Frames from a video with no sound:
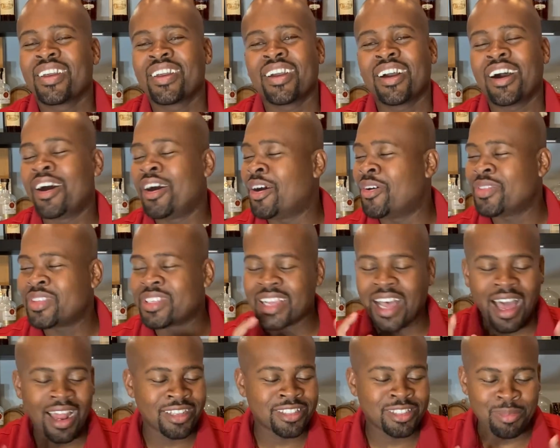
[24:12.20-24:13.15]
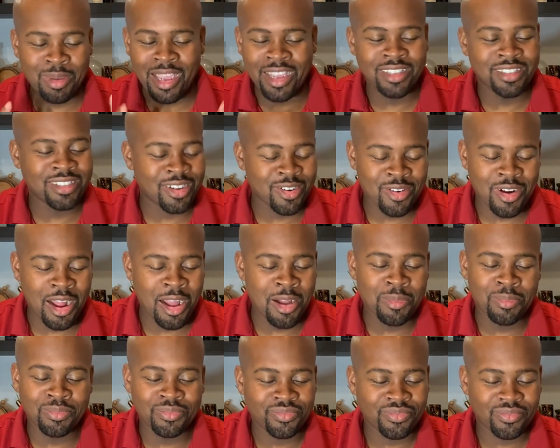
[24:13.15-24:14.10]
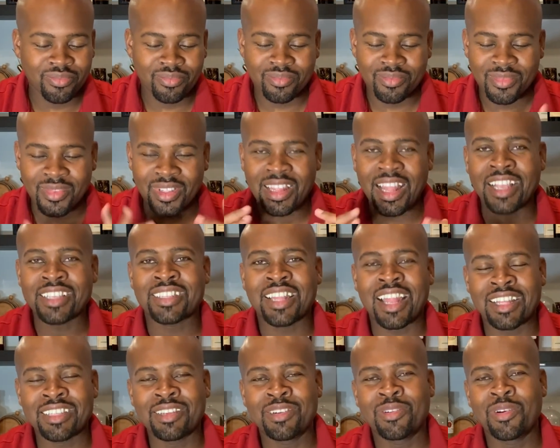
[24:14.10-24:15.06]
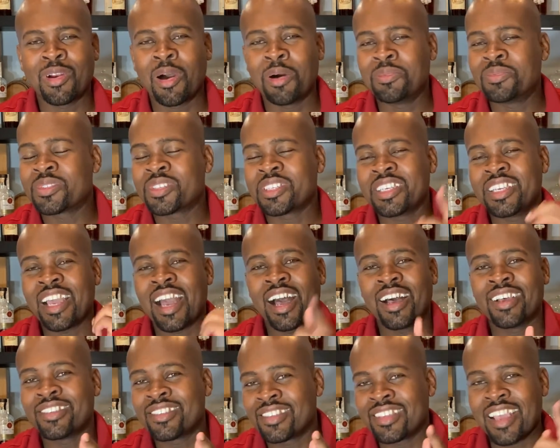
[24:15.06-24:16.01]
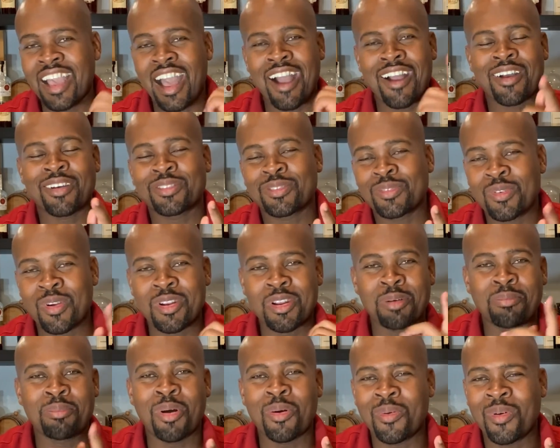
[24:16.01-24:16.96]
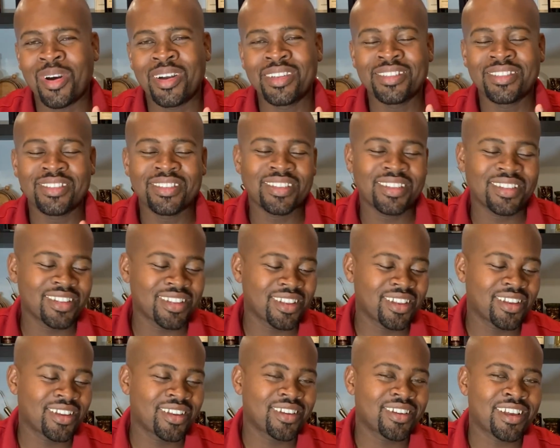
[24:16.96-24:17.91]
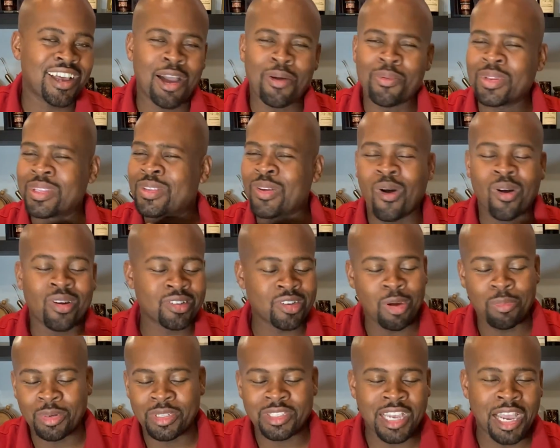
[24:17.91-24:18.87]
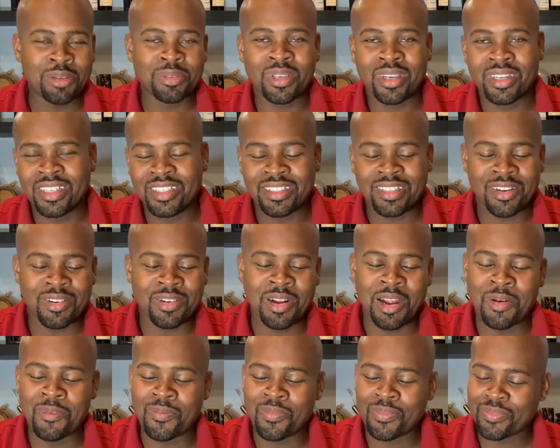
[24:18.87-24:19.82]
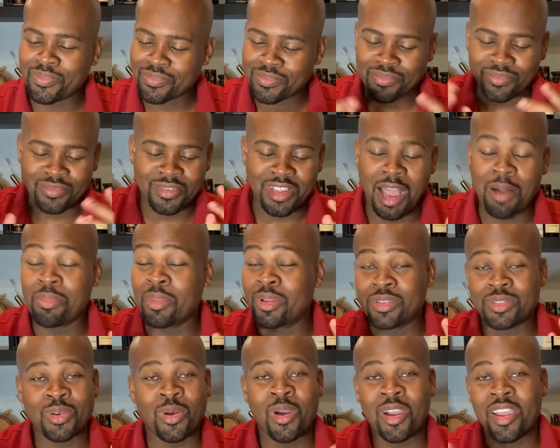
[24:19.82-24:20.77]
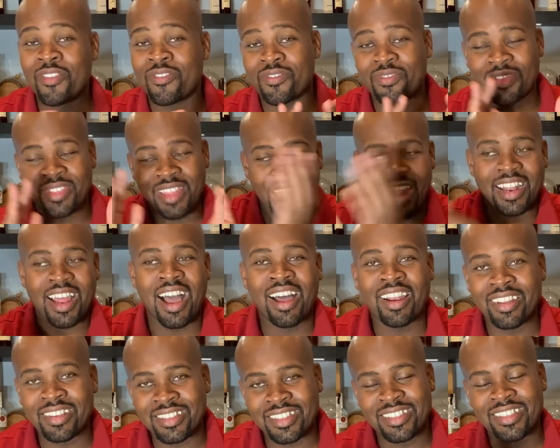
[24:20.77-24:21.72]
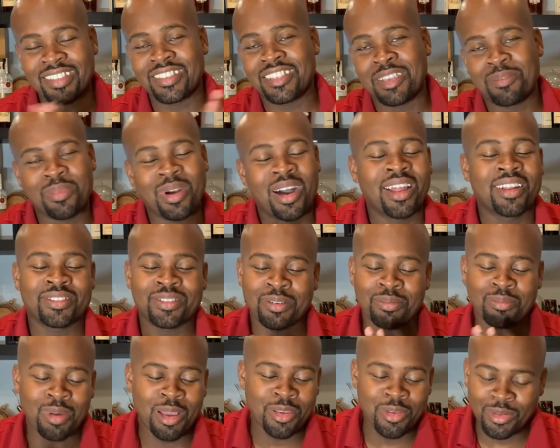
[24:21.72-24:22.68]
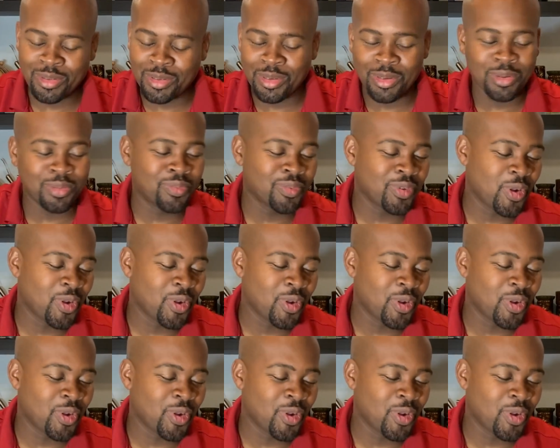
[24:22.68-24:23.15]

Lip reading: There's Alex on my Instagram. He likes Latin rums. He has the Angostura #1. And we talked a couple times on Instagram. I'm not sure if that Alex is the same Alex on my YouTube.